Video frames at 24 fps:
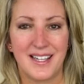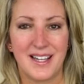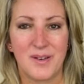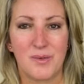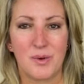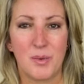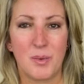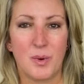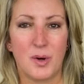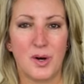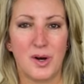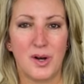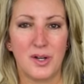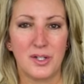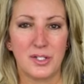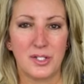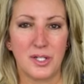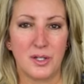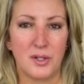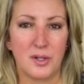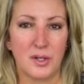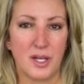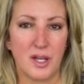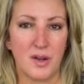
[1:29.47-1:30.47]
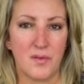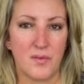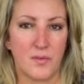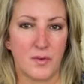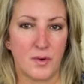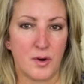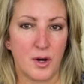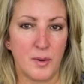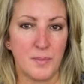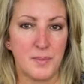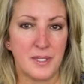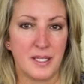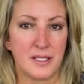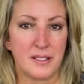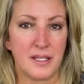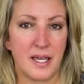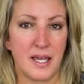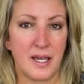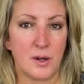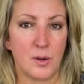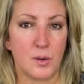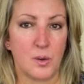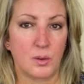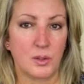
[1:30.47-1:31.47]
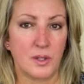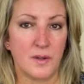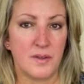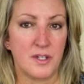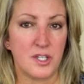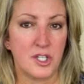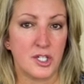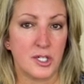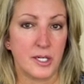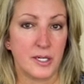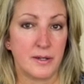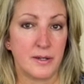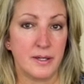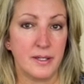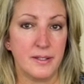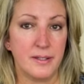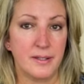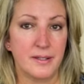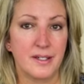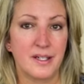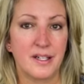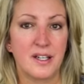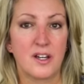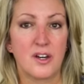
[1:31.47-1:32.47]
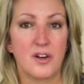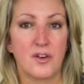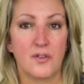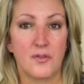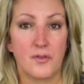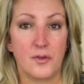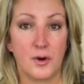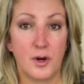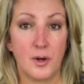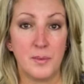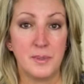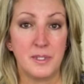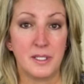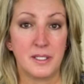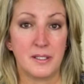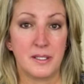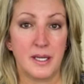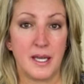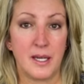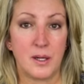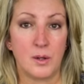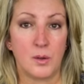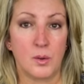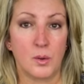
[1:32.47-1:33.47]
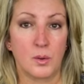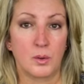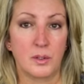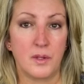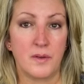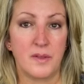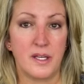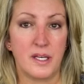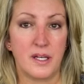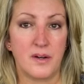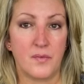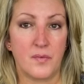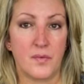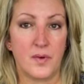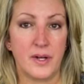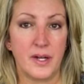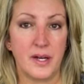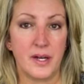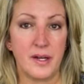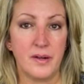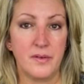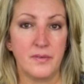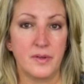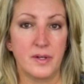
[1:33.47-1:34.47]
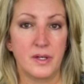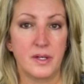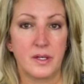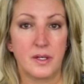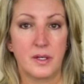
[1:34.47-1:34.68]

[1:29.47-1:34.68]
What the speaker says: We will also look at verbs that take only the gerund, verbs that take only the infinitive,